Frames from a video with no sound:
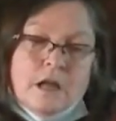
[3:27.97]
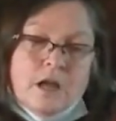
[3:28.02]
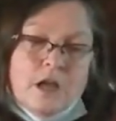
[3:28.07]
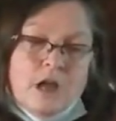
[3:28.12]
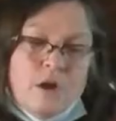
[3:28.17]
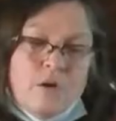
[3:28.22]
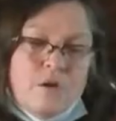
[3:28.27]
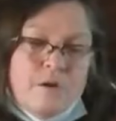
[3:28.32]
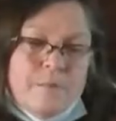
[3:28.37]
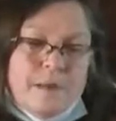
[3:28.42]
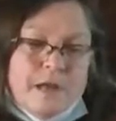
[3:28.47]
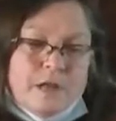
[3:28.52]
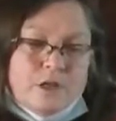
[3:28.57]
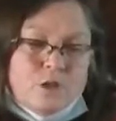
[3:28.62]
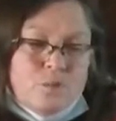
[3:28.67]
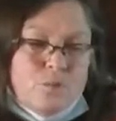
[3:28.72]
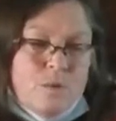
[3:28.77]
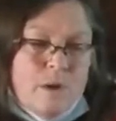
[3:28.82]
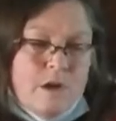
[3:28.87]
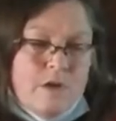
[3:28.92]
go about
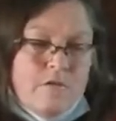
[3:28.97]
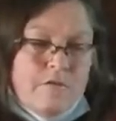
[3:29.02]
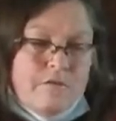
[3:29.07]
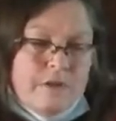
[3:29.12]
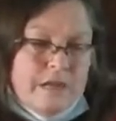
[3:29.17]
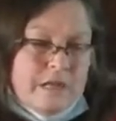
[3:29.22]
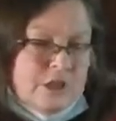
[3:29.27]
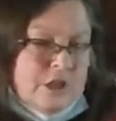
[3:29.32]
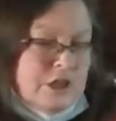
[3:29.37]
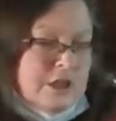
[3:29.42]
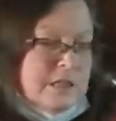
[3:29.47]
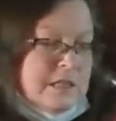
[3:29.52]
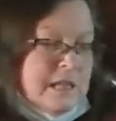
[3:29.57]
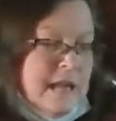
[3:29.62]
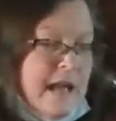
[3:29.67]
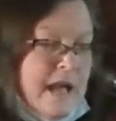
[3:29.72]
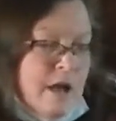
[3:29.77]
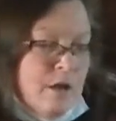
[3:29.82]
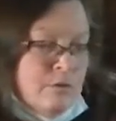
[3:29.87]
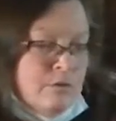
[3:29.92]
12 inches
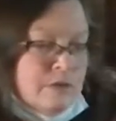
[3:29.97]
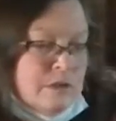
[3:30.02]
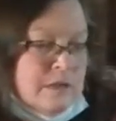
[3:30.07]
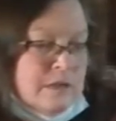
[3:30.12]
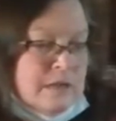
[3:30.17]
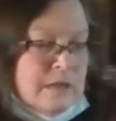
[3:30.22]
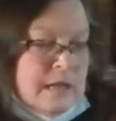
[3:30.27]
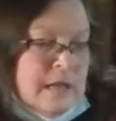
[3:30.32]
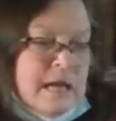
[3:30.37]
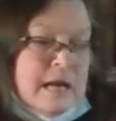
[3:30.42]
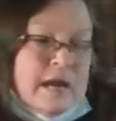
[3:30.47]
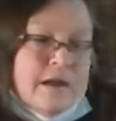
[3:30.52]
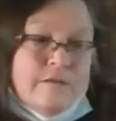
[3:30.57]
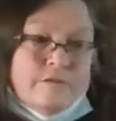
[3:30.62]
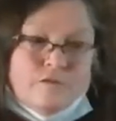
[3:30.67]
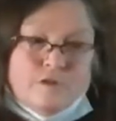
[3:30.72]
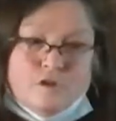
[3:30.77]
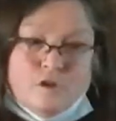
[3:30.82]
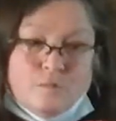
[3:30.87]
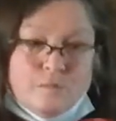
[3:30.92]
out. And I have
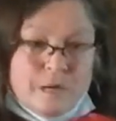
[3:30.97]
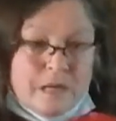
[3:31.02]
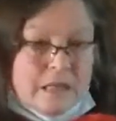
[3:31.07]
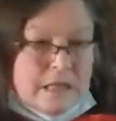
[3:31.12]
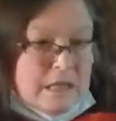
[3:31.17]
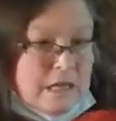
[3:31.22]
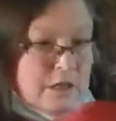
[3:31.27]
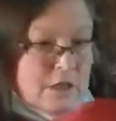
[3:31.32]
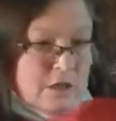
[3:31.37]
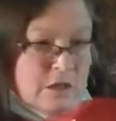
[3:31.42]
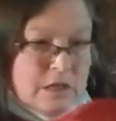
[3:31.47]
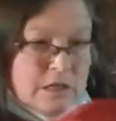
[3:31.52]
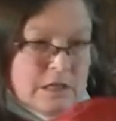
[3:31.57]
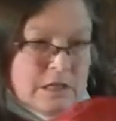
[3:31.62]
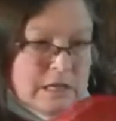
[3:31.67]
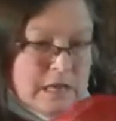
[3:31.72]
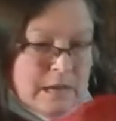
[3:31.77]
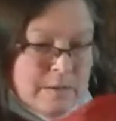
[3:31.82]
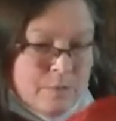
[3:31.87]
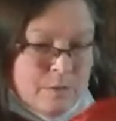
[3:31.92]
so many things on this
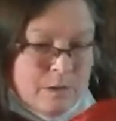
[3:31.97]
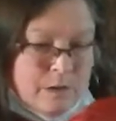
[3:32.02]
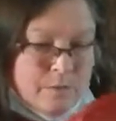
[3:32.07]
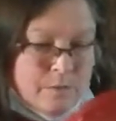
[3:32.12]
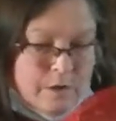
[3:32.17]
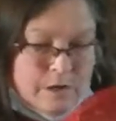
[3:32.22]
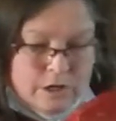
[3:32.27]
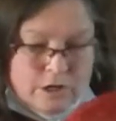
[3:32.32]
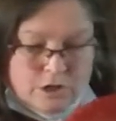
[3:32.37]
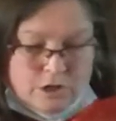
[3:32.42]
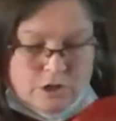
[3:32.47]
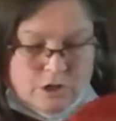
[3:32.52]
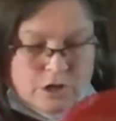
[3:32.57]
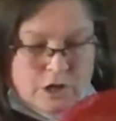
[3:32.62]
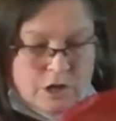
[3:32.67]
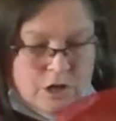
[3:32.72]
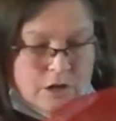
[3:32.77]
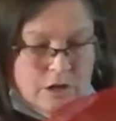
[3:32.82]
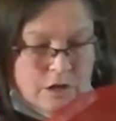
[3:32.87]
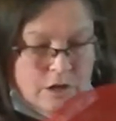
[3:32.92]
table. I wanted to show
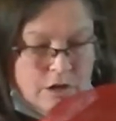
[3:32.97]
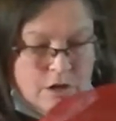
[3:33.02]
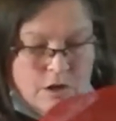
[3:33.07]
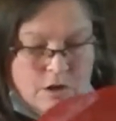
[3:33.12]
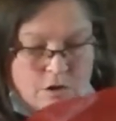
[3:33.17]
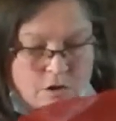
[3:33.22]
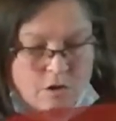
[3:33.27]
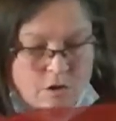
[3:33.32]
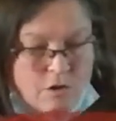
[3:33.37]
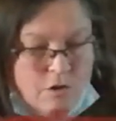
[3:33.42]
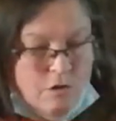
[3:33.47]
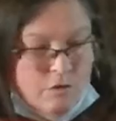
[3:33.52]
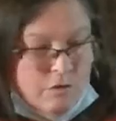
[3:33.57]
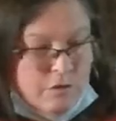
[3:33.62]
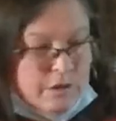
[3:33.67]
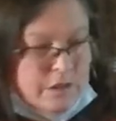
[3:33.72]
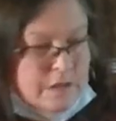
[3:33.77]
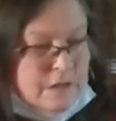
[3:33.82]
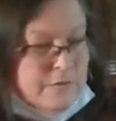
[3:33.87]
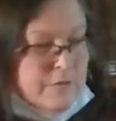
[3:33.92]
you all
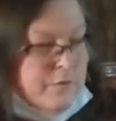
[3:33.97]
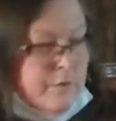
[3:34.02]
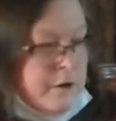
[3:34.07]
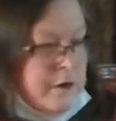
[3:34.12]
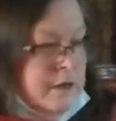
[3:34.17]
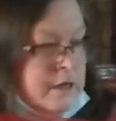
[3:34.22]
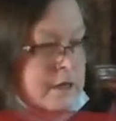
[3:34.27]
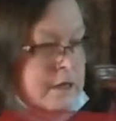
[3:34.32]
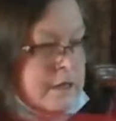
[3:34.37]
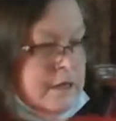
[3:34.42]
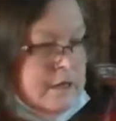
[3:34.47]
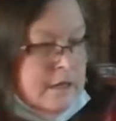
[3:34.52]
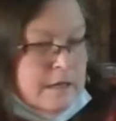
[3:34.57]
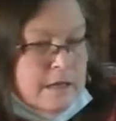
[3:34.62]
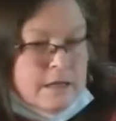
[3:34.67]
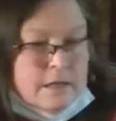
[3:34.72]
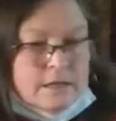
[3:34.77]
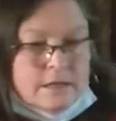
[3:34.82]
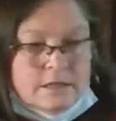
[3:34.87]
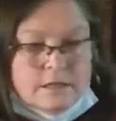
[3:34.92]
the different
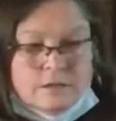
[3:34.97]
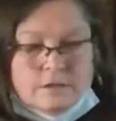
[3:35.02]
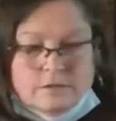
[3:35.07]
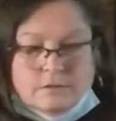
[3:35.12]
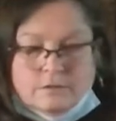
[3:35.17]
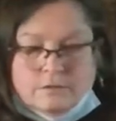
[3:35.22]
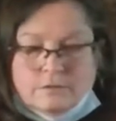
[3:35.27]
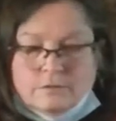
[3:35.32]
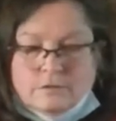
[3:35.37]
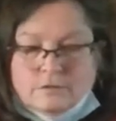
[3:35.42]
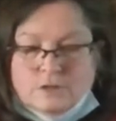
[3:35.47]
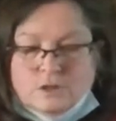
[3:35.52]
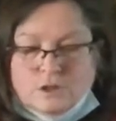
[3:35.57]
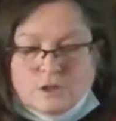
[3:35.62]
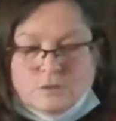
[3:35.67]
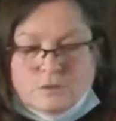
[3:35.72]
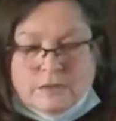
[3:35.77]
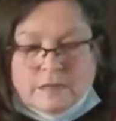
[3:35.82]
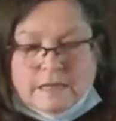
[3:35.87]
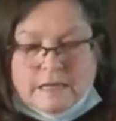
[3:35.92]
little
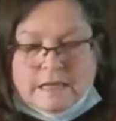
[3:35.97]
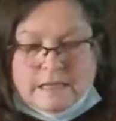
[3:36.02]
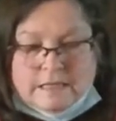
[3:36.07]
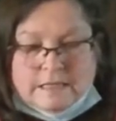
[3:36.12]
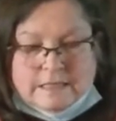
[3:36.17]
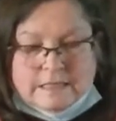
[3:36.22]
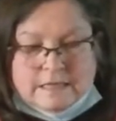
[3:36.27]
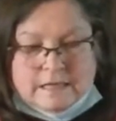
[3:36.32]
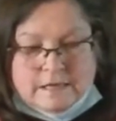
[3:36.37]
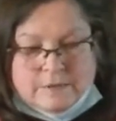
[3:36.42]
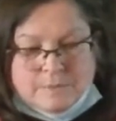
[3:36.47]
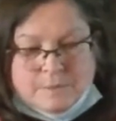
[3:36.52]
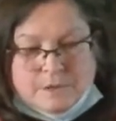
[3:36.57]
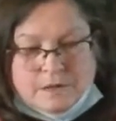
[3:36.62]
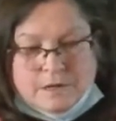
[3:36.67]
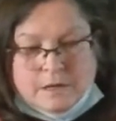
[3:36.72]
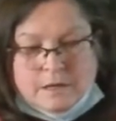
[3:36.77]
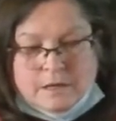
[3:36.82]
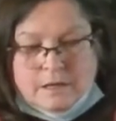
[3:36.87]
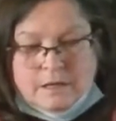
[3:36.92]
doohickeys that I'm going
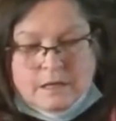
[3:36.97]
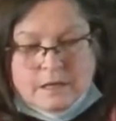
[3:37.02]
to